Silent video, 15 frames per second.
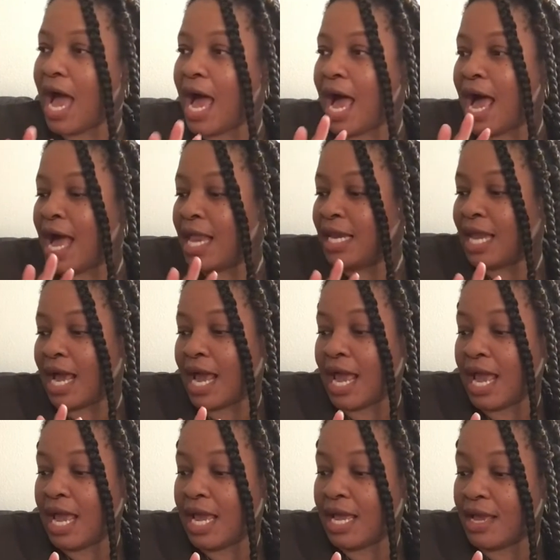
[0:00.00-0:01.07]
I
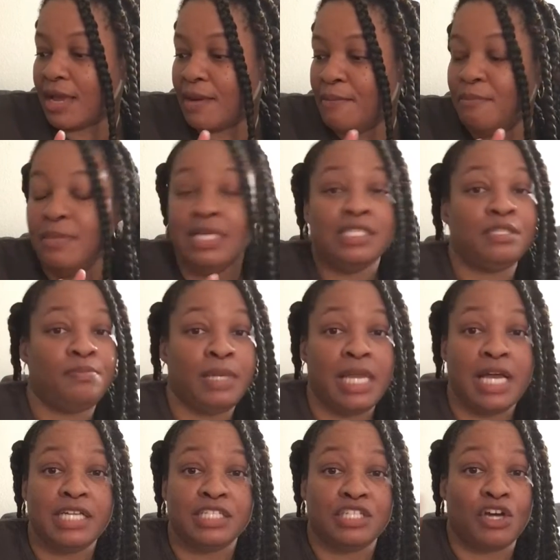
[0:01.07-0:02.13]
like
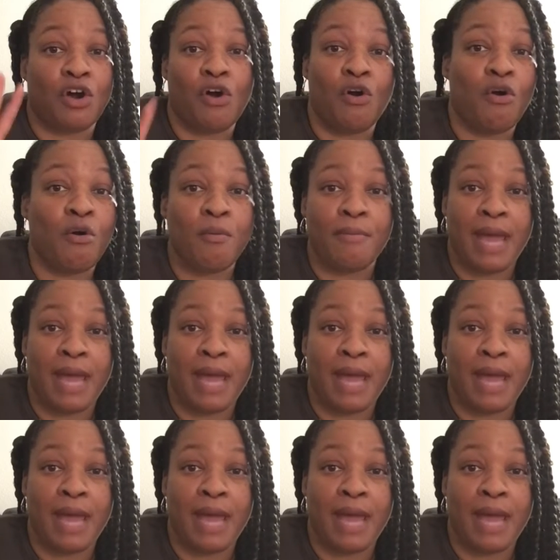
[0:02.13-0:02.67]
misplaced the whole